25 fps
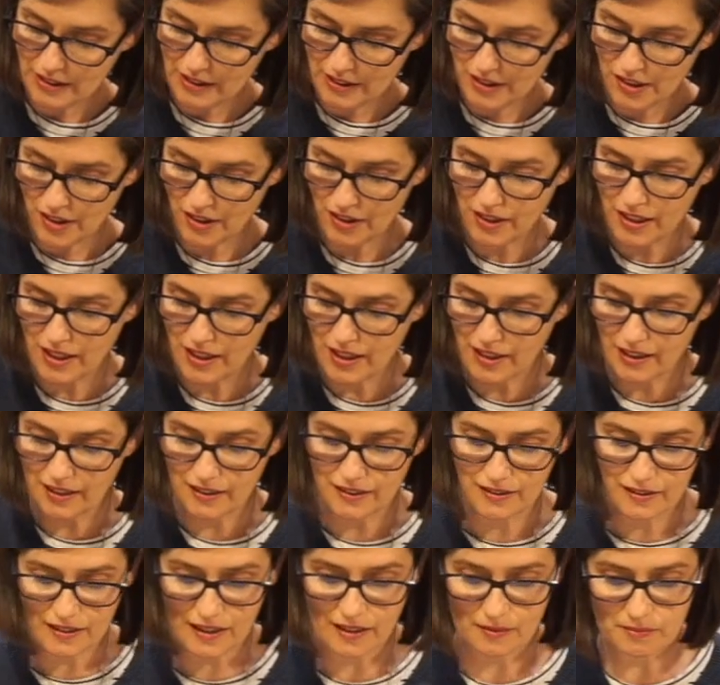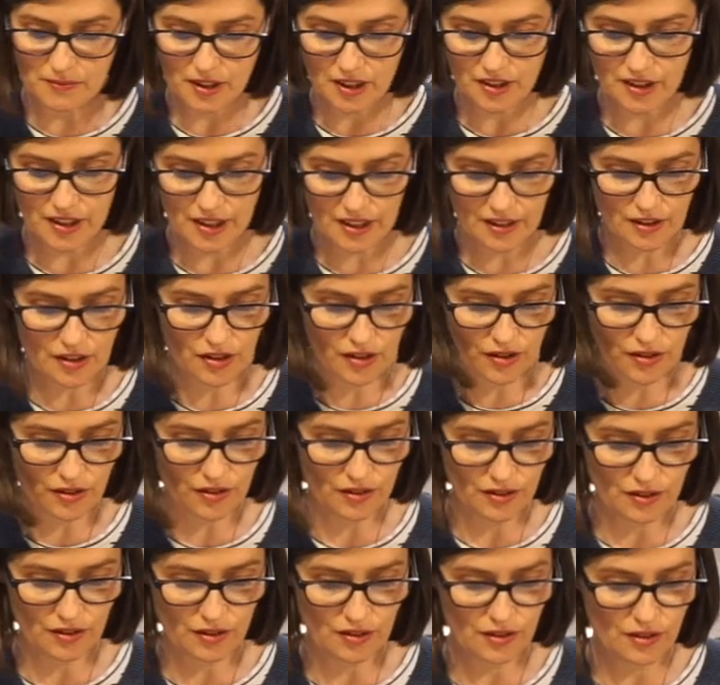so now I'm going
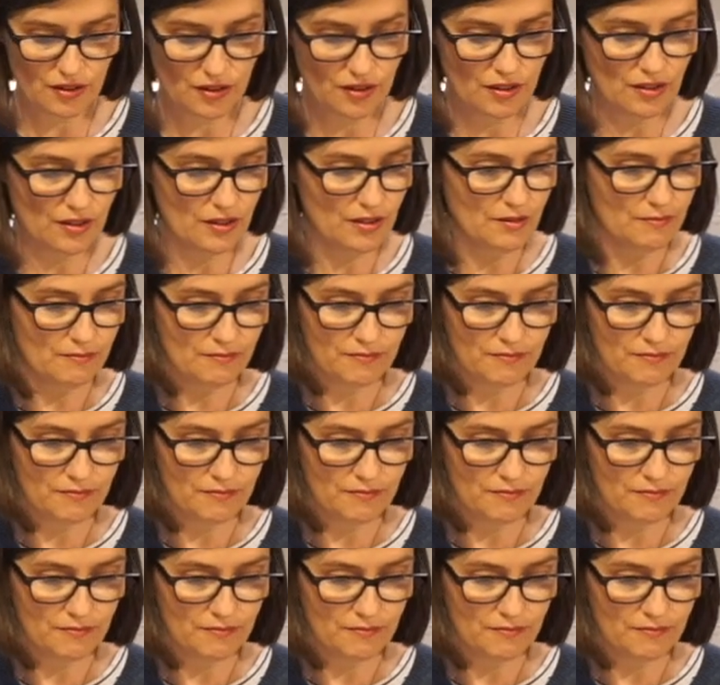to